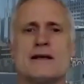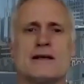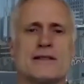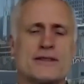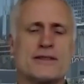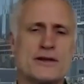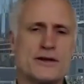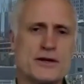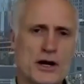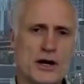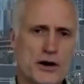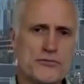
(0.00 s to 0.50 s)

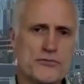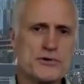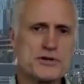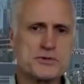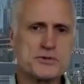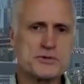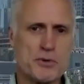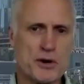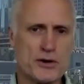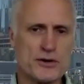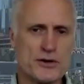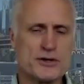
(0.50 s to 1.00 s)
the
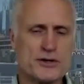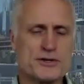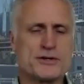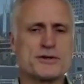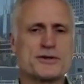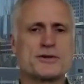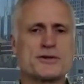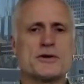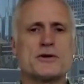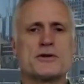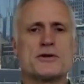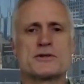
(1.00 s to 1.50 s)
non-responders in
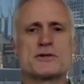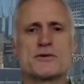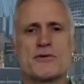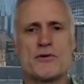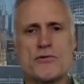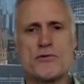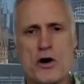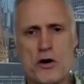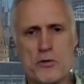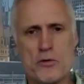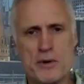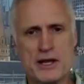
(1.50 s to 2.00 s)
terms of
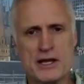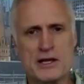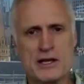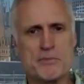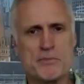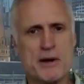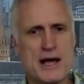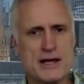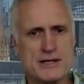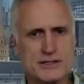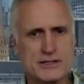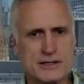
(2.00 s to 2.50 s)
aerobic
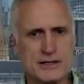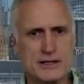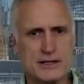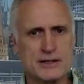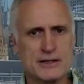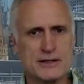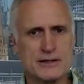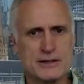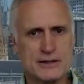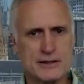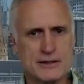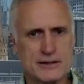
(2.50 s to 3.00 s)
capacity.
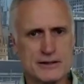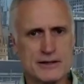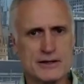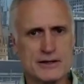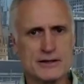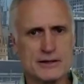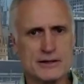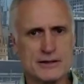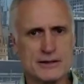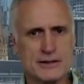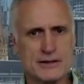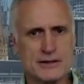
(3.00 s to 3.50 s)
Yeah.